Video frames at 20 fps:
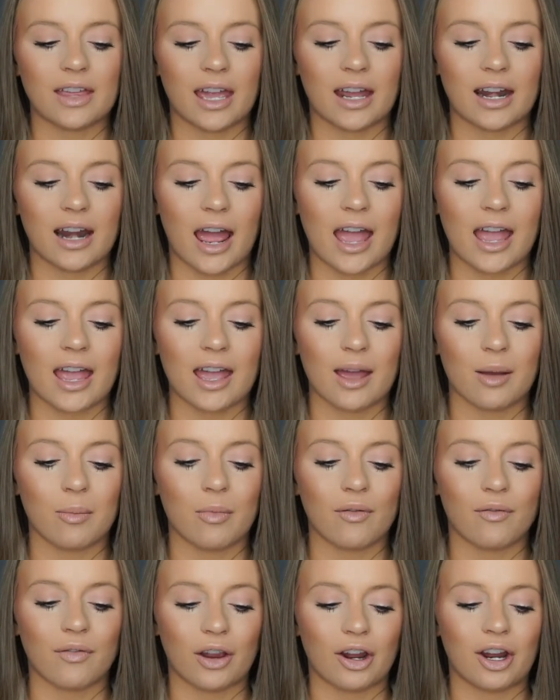and I
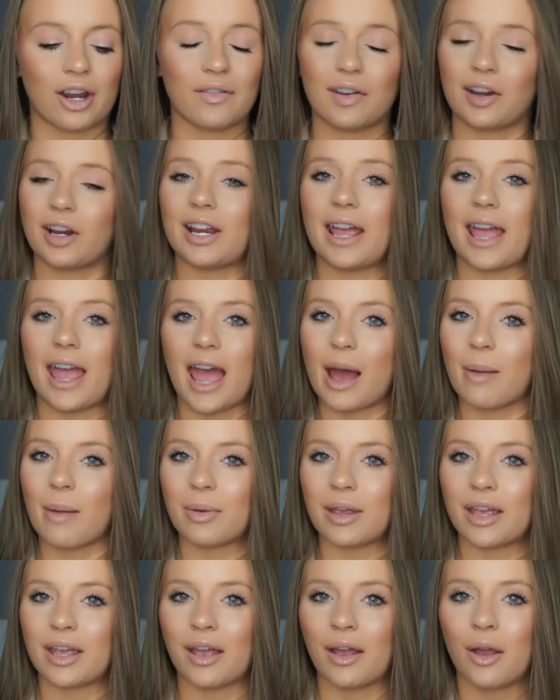am very, very
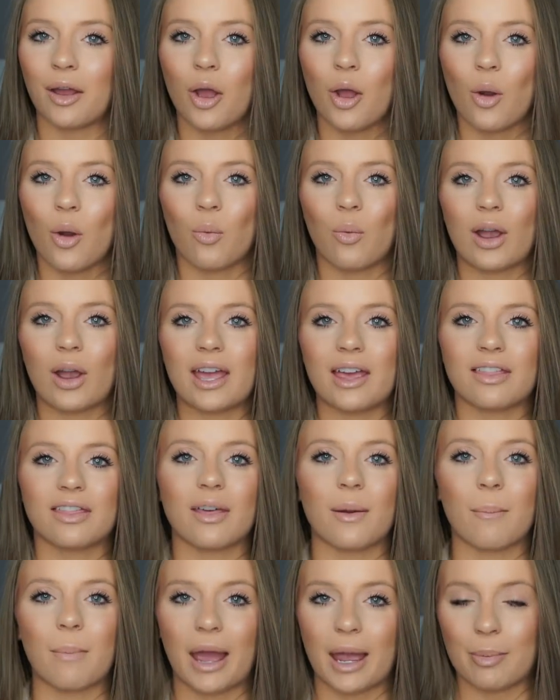happy
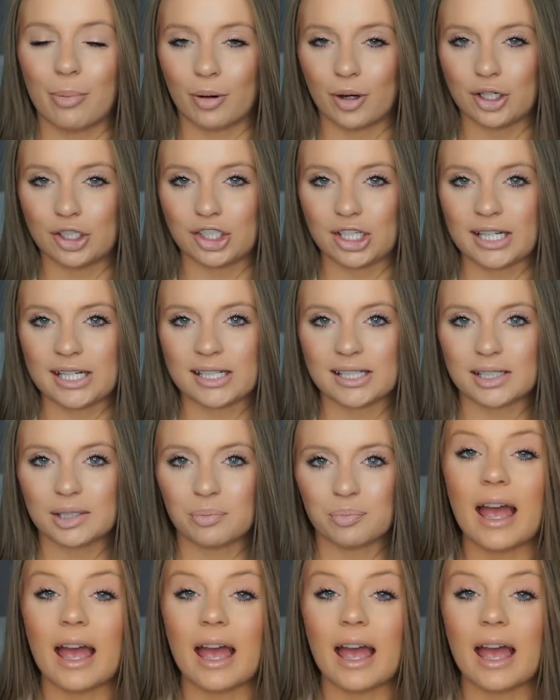with my purchase.